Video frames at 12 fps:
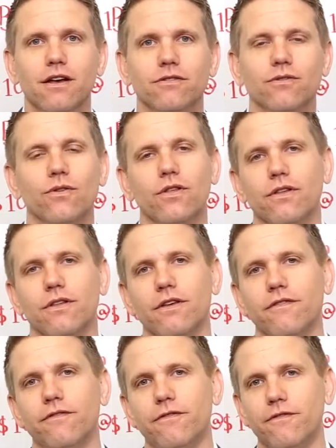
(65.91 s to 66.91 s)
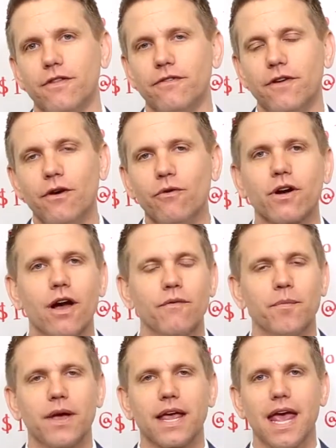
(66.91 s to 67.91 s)
So the federal
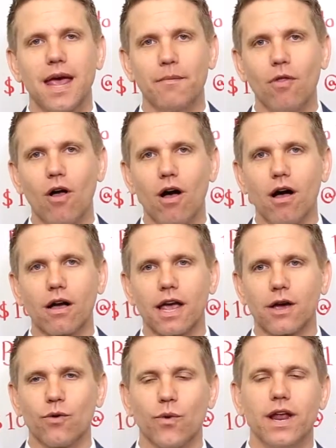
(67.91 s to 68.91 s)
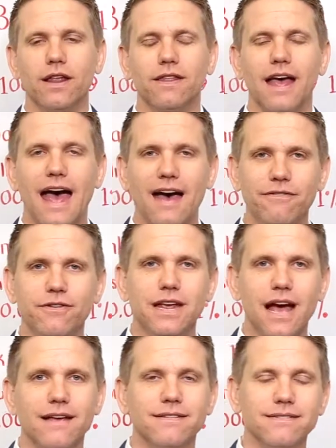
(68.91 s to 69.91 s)
government came along and created the
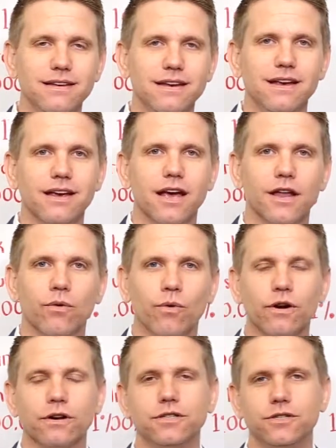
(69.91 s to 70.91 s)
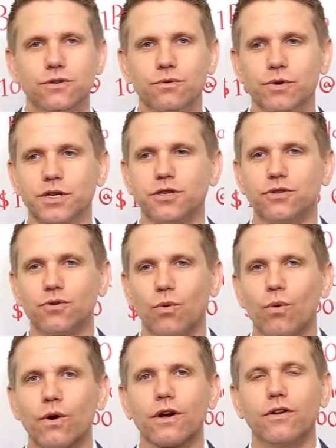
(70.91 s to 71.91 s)
FDIC in order to
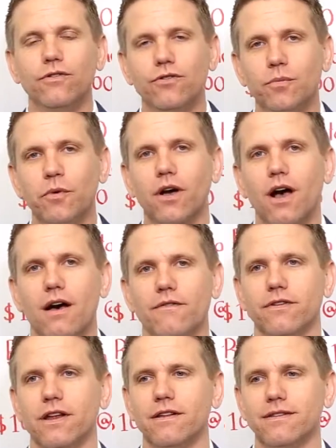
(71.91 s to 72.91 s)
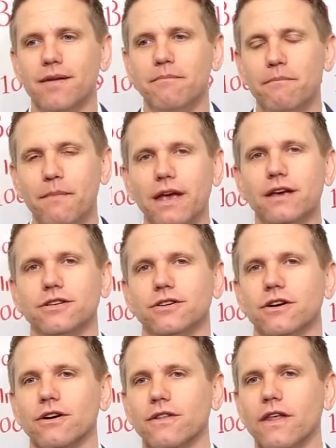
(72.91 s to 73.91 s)
restore consumer confidence and make
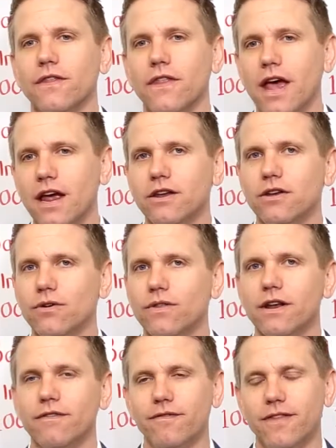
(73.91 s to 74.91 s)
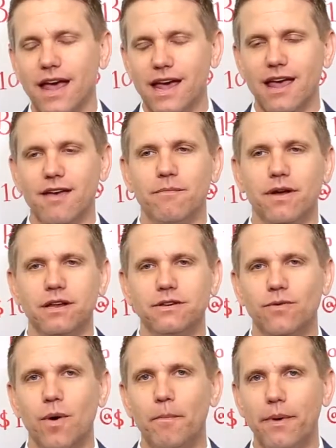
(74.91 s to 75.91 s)
sure that they knew that if they gave money
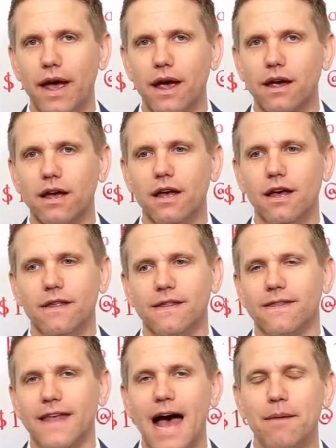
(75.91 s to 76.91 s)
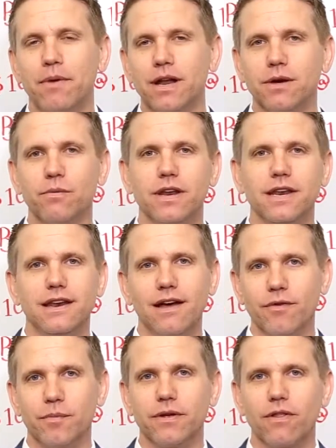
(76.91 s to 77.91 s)
to a bank, that money would
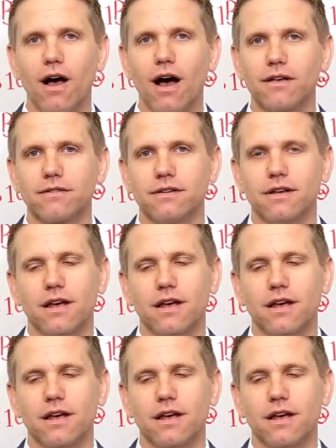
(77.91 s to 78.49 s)
never be lost.